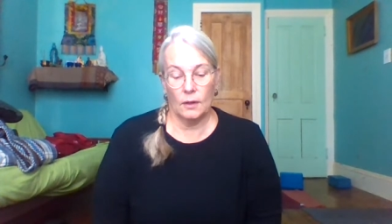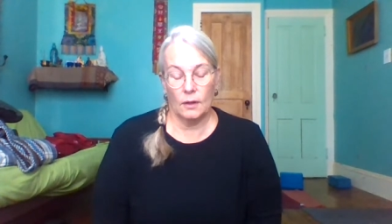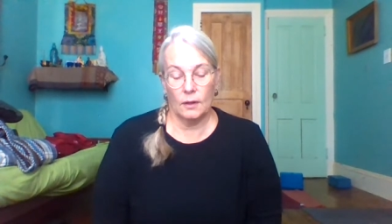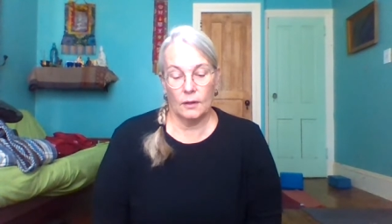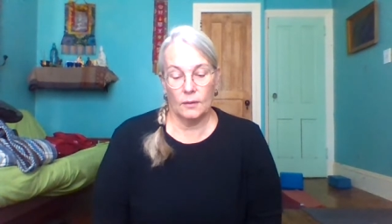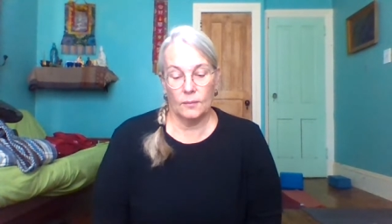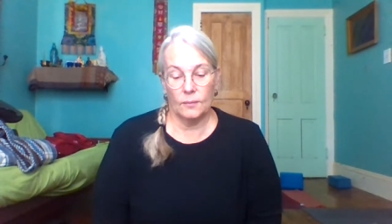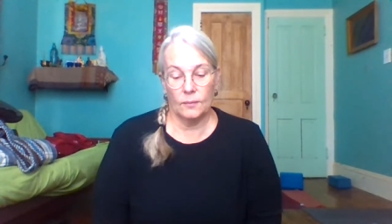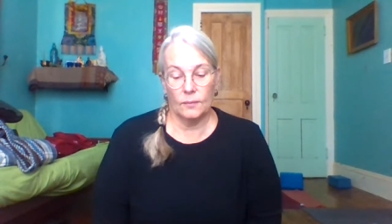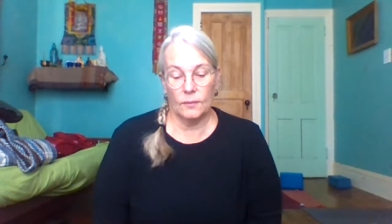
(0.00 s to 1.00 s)
um,
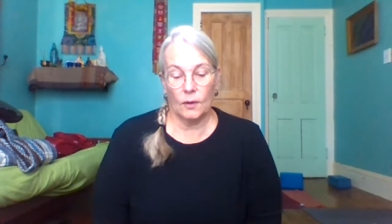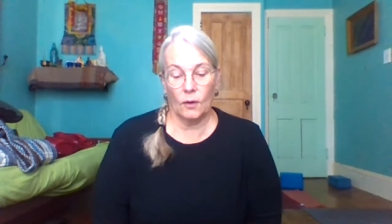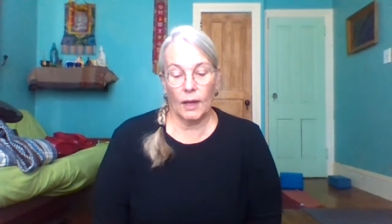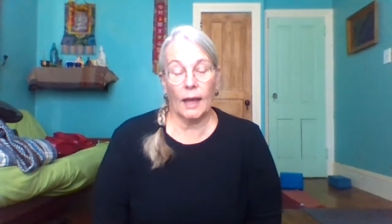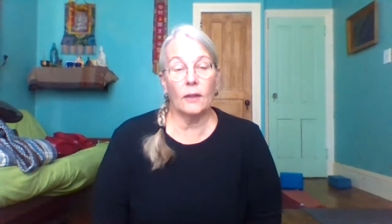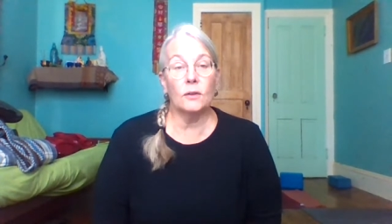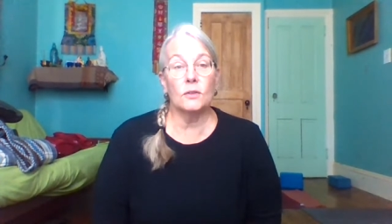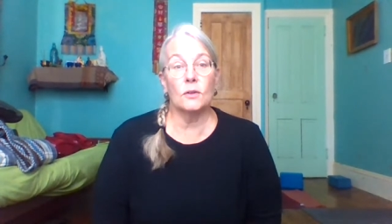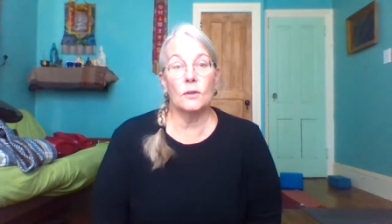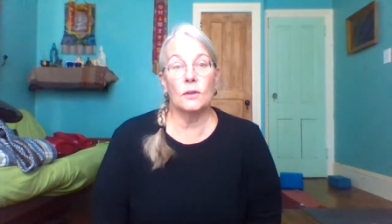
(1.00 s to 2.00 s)
our
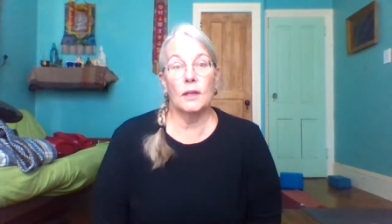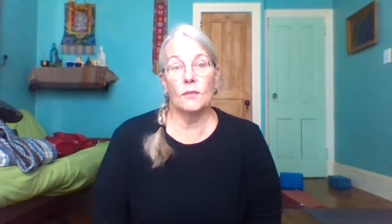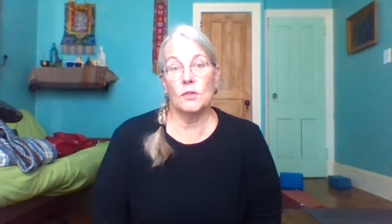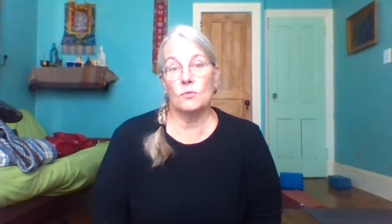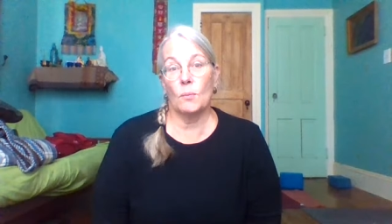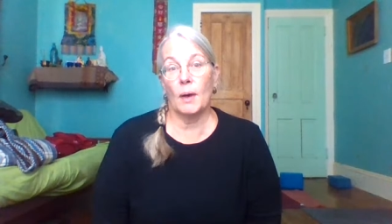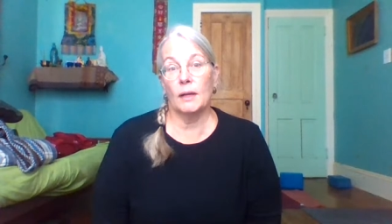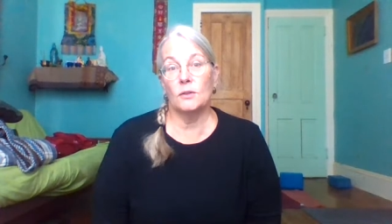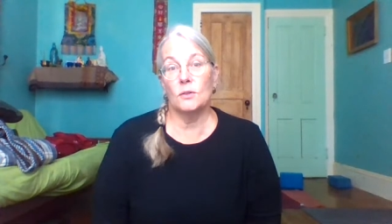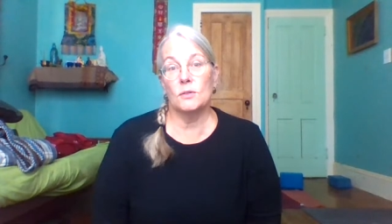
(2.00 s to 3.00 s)
calendar give us
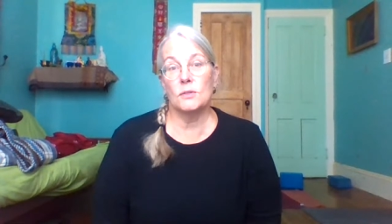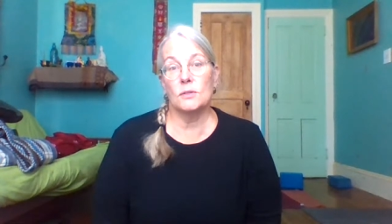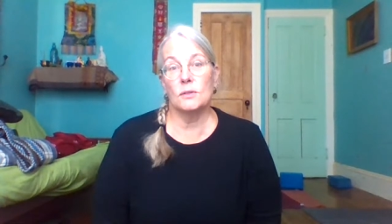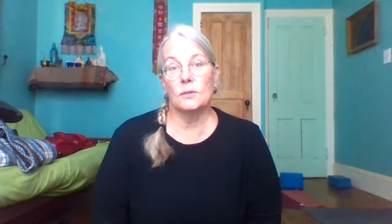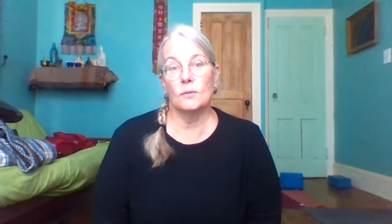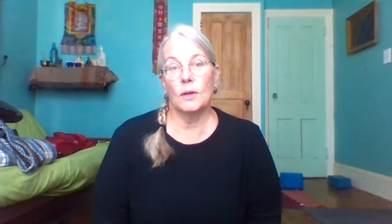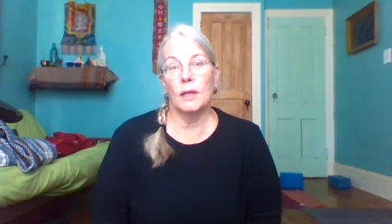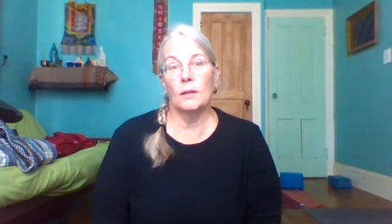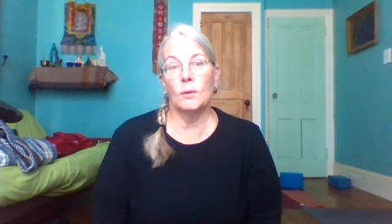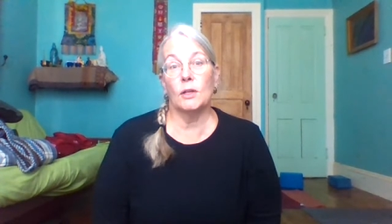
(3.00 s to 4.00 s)
reminders,
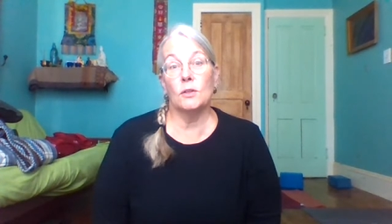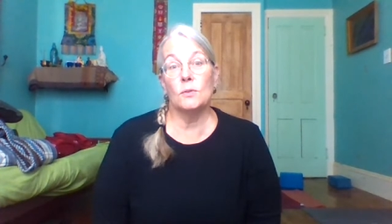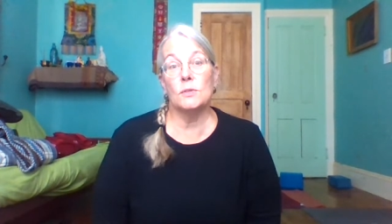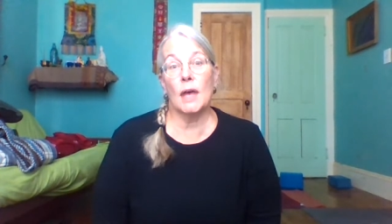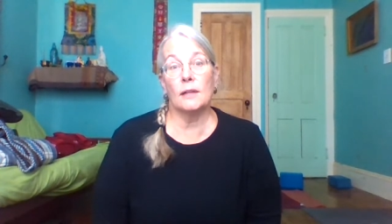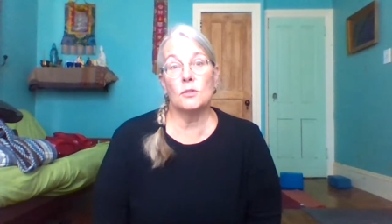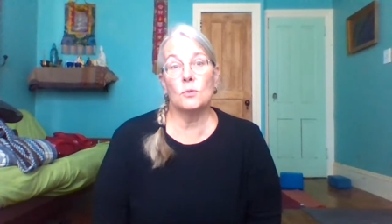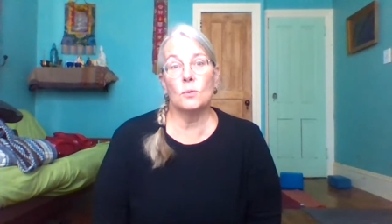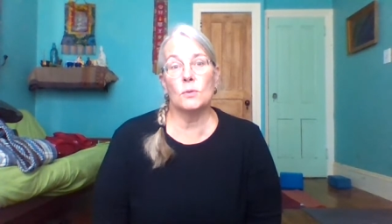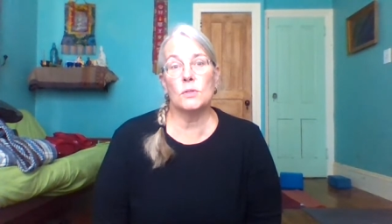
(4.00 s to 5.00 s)
right? We can use that
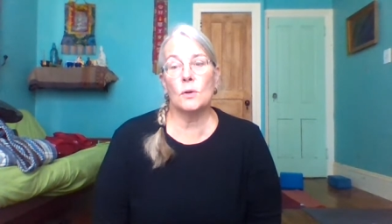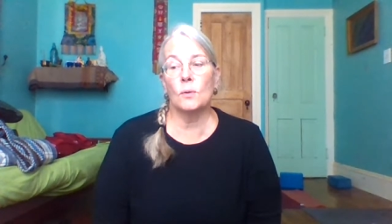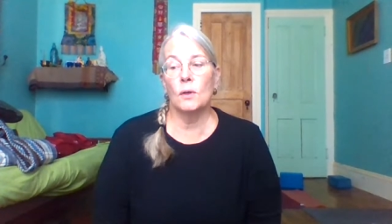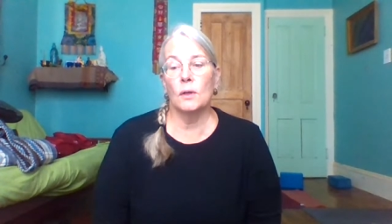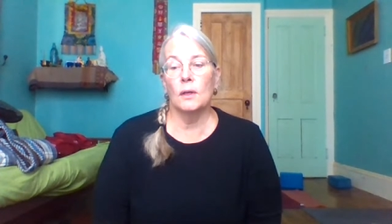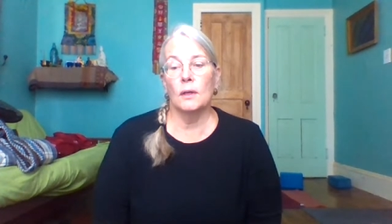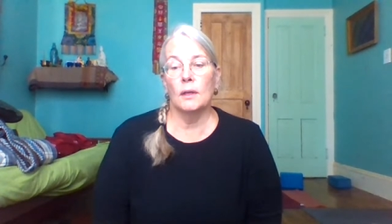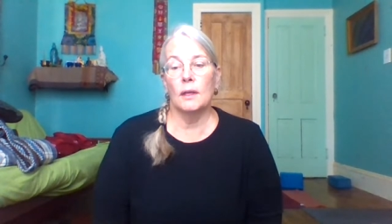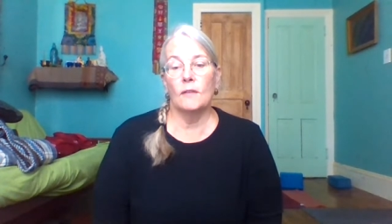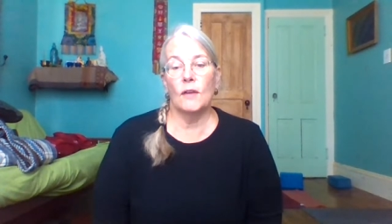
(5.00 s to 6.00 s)
tool. So
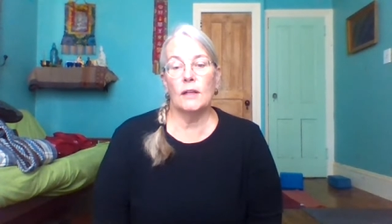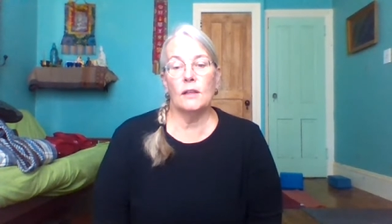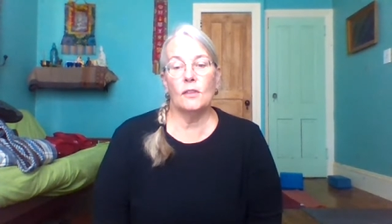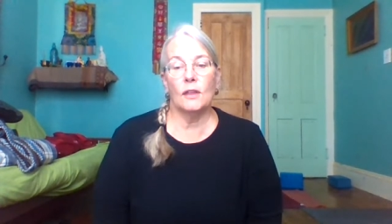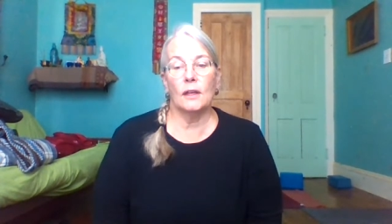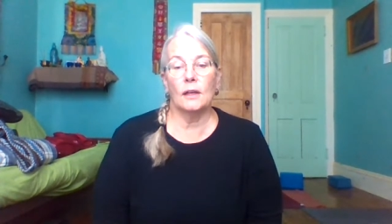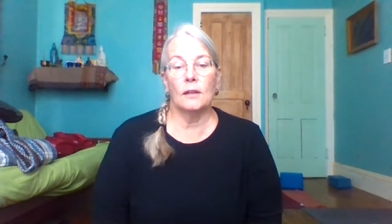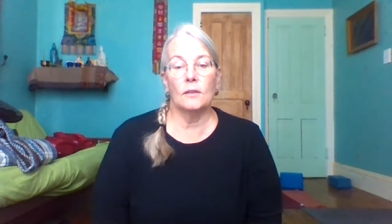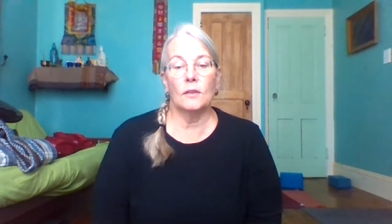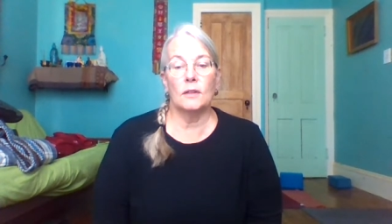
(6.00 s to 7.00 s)
if
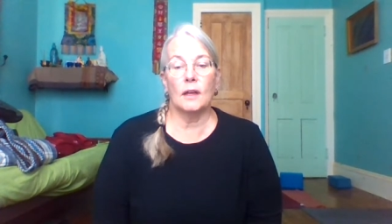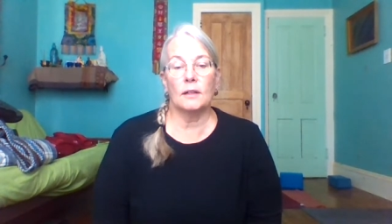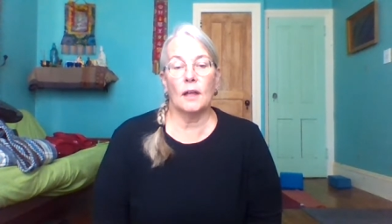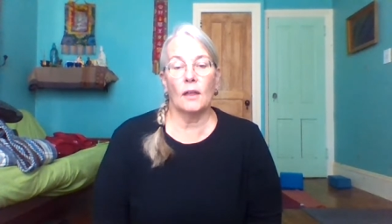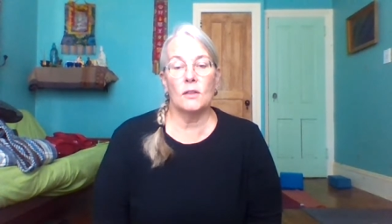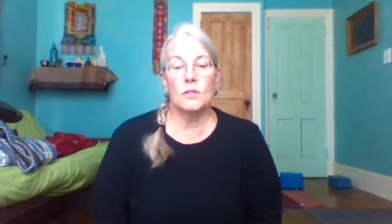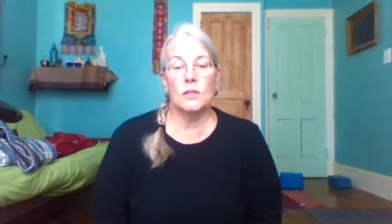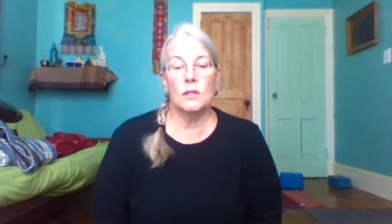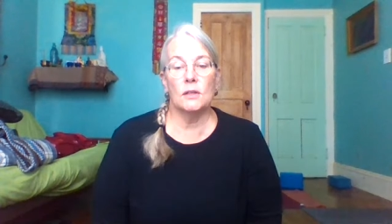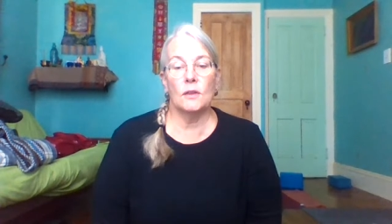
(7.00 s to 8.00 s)
anything, the
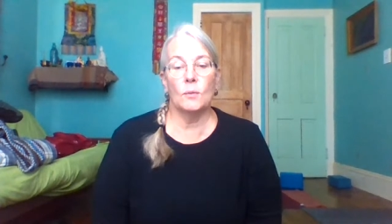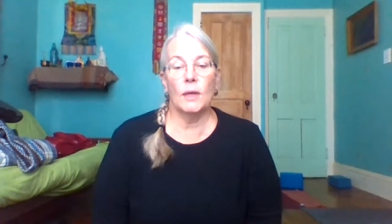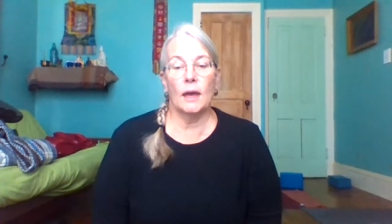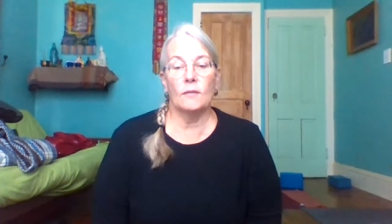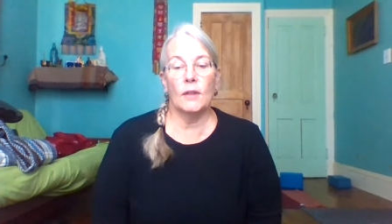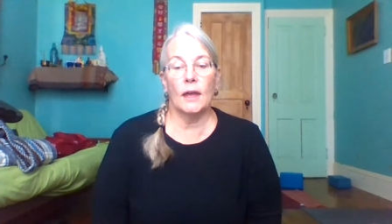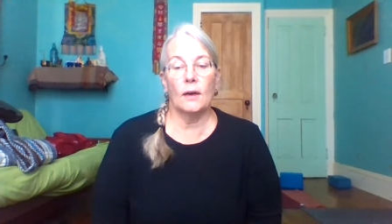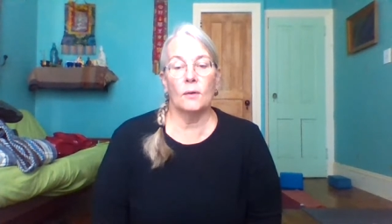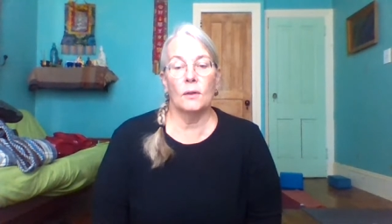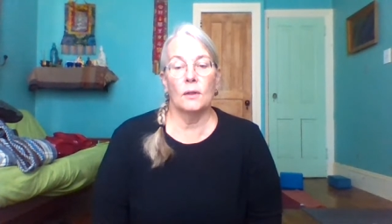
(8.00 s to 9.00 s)
technology that we have
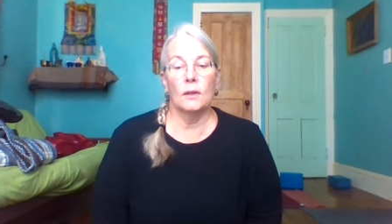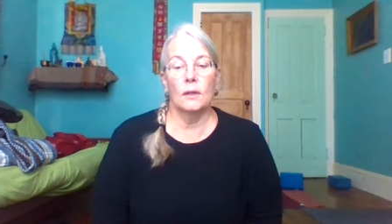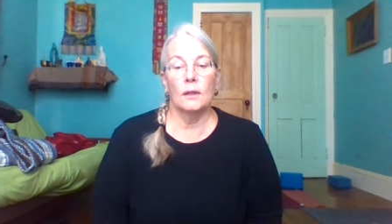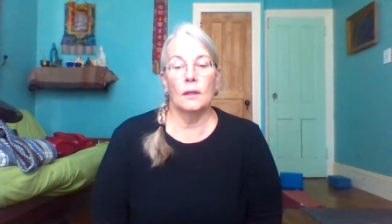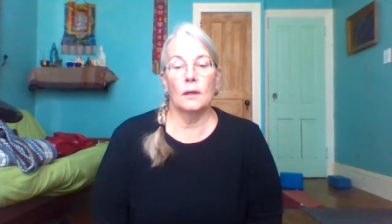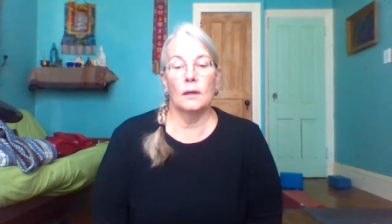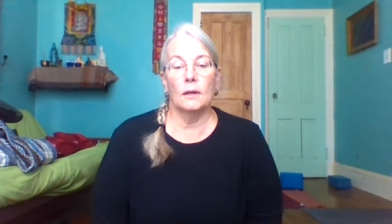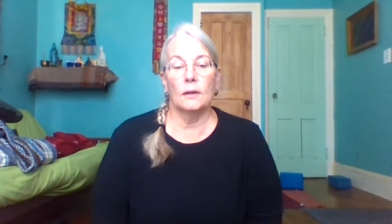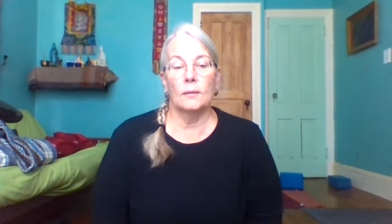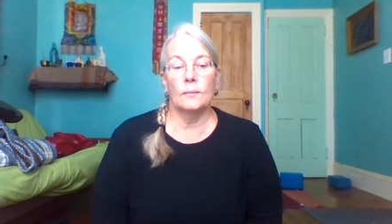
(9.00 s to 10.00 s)
now,
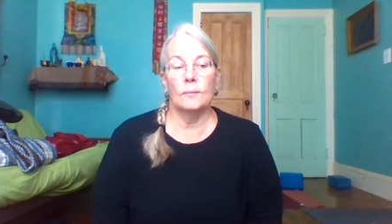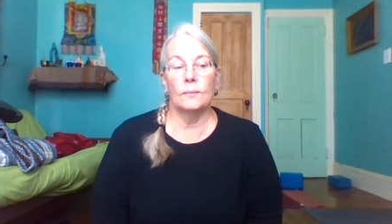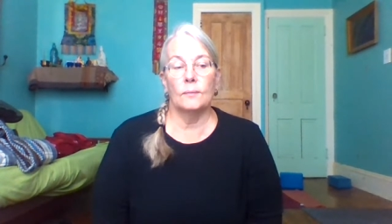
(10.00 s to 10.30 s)
um,